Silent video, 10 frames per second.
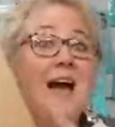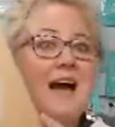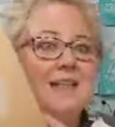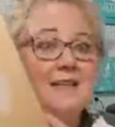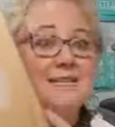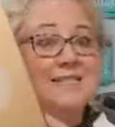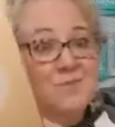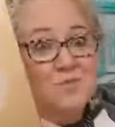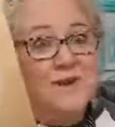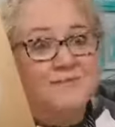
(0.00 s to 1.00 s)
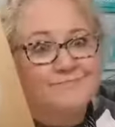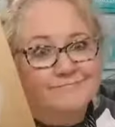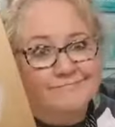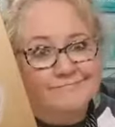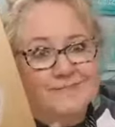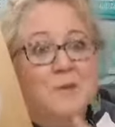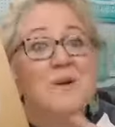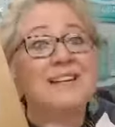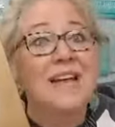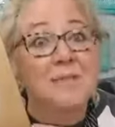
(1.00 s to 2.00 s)
I let someone
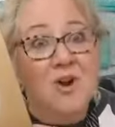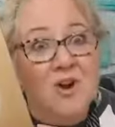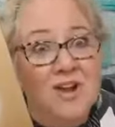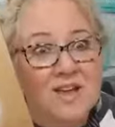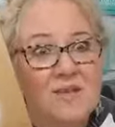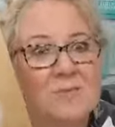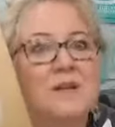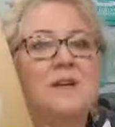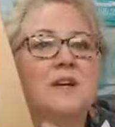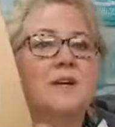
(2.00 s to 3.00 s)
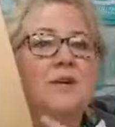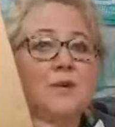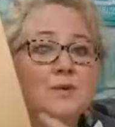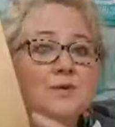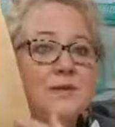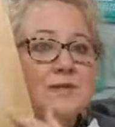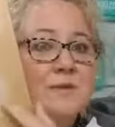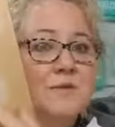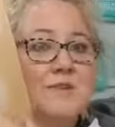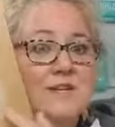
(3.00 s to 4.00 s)
named RM use
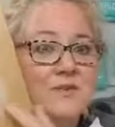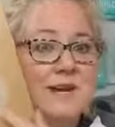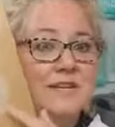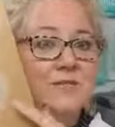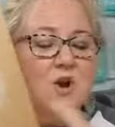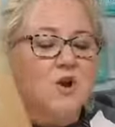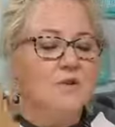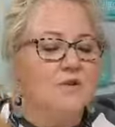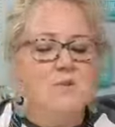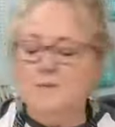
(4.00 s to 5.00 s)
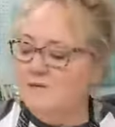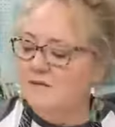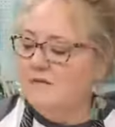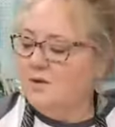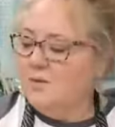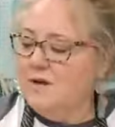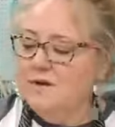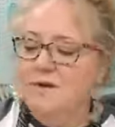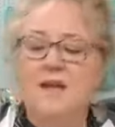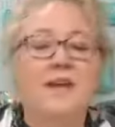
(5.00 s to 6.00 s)
some of these transfers. Oh, this is still wet.
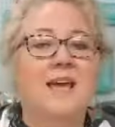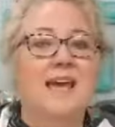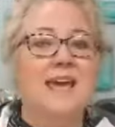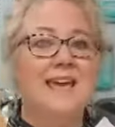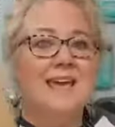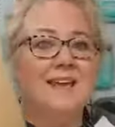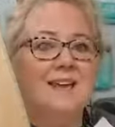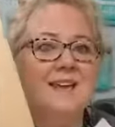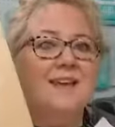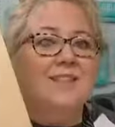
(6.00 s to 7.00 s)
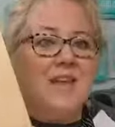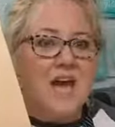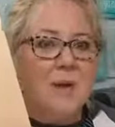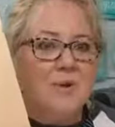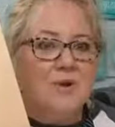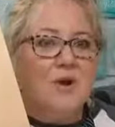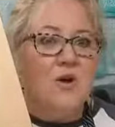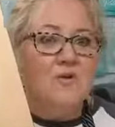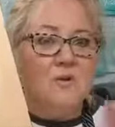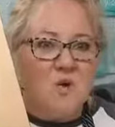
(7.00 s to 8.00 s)
And they got put
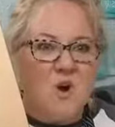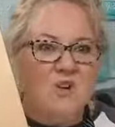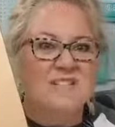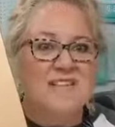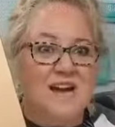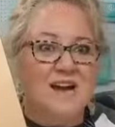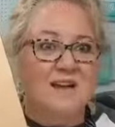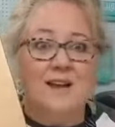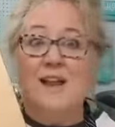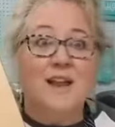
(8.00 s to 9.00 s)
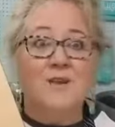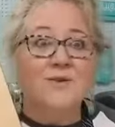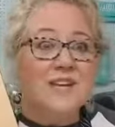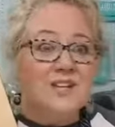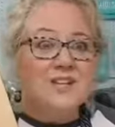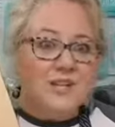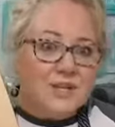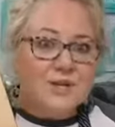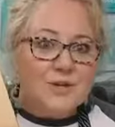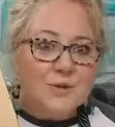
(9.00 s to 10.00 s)
on the wrong side. And I don't think she
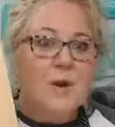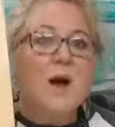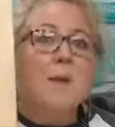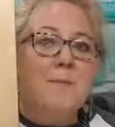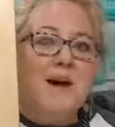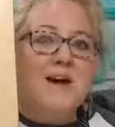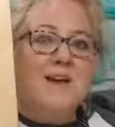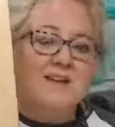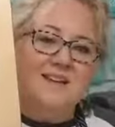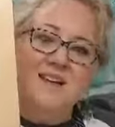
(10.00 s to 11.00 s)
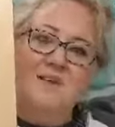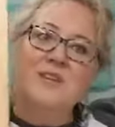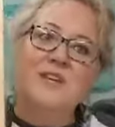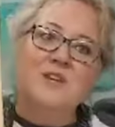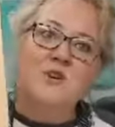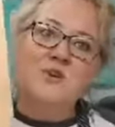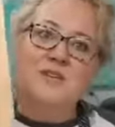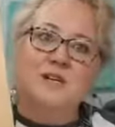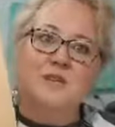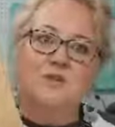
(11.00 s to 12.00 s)
knew, but you know, then you're
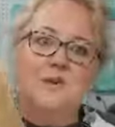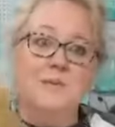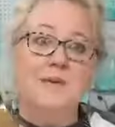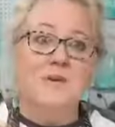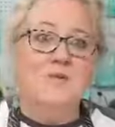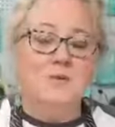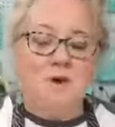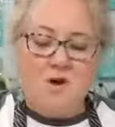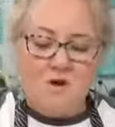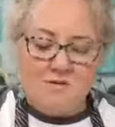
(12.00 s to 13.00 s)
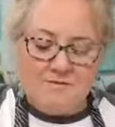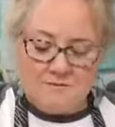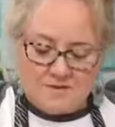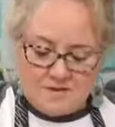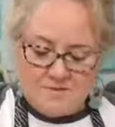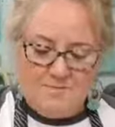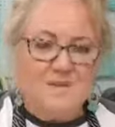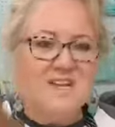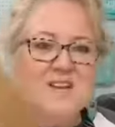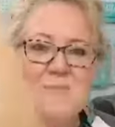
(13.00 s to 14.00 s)
stuck trying to peel them off. So,
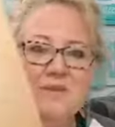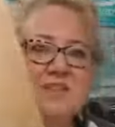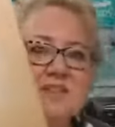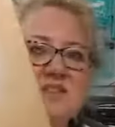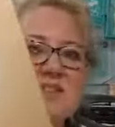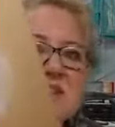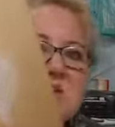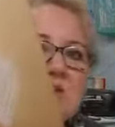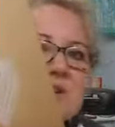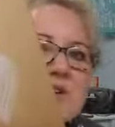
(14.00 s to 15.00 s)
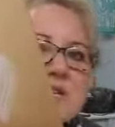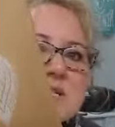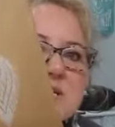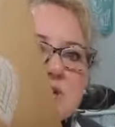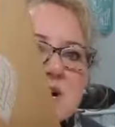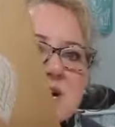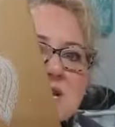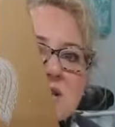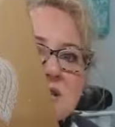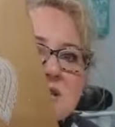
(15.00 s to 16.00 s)
but this looks so good. It's
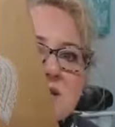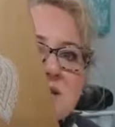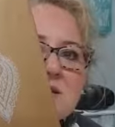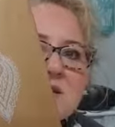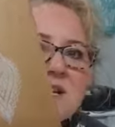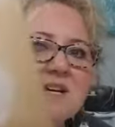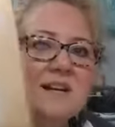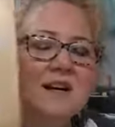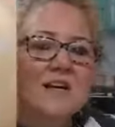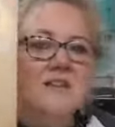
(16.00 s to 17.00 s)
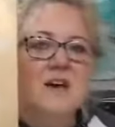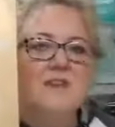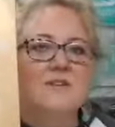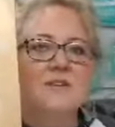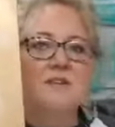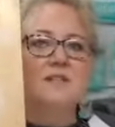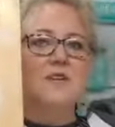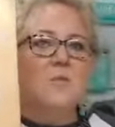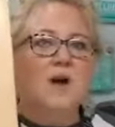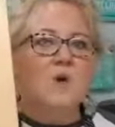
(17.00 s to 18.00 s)
drying still. I love it.
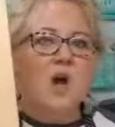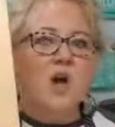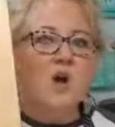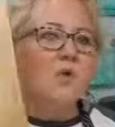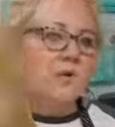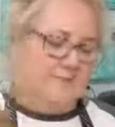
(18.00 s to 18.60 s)
So boho.